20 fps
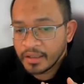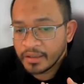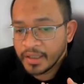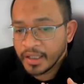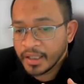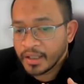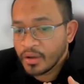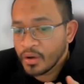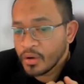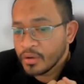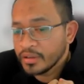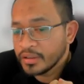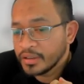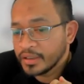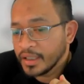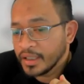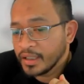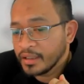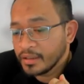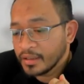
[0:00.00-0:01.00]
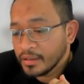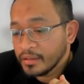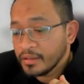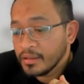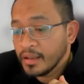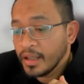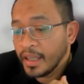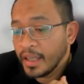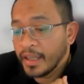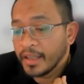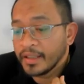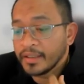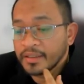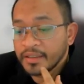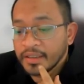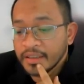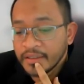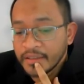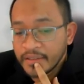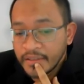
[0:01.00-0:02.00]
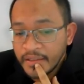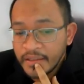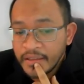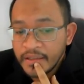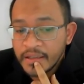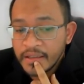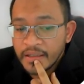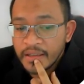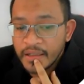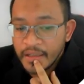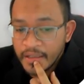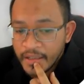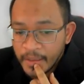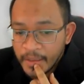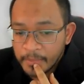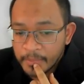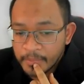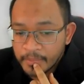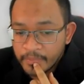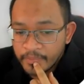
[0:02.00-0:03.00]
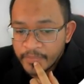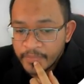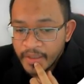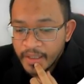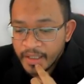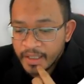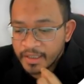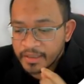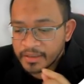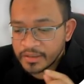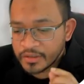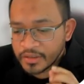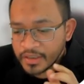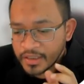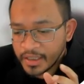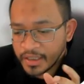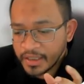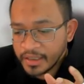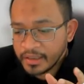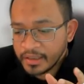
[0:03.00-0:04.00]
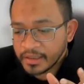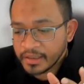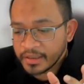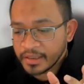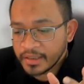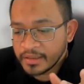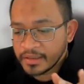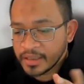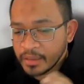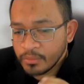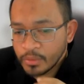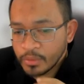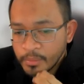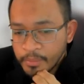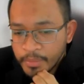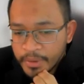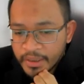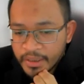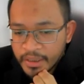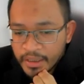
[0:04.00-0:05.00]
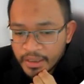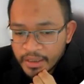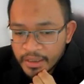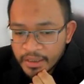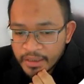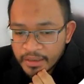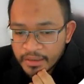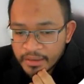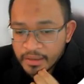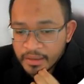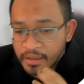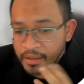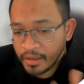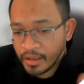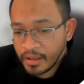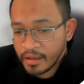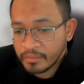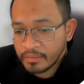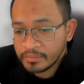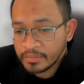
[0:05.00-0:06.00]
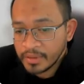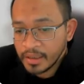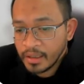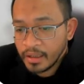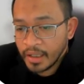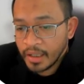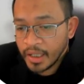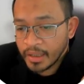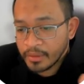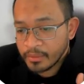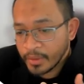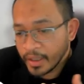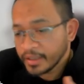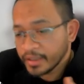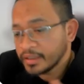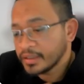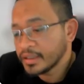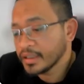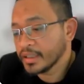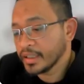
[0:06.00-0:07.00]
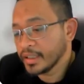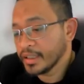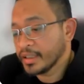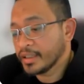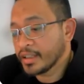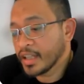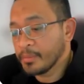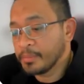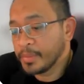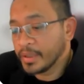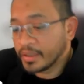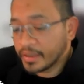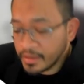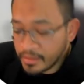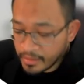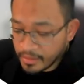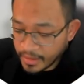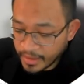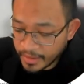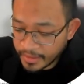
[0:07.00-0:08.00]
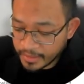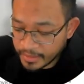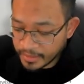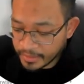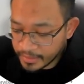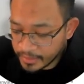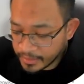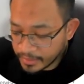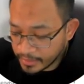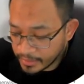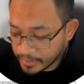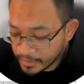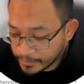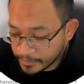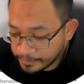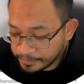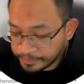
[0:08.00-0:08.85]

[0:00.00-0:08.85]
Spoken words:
that contains the entity name. And usually this name will be in a noun and written in capital letter.